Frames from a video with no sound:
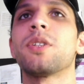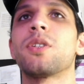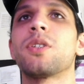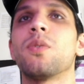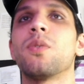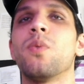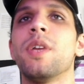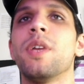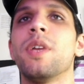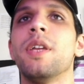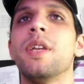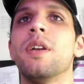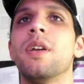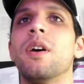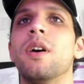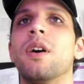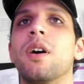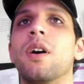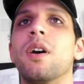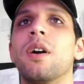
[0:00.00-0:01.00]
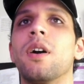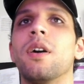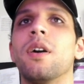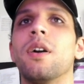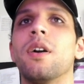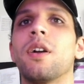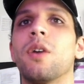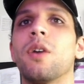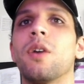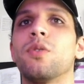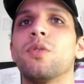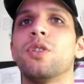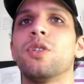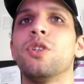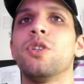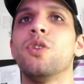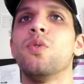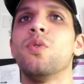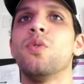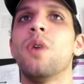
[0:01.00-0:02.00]
we are going to
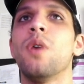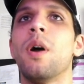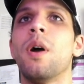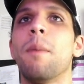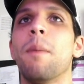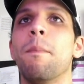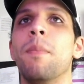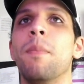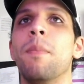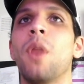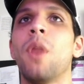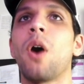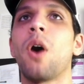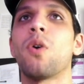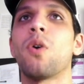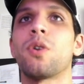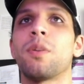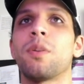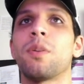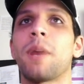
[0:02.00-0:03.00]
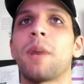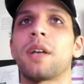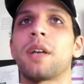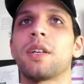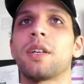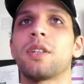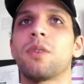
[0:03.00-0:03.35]
do not automatic,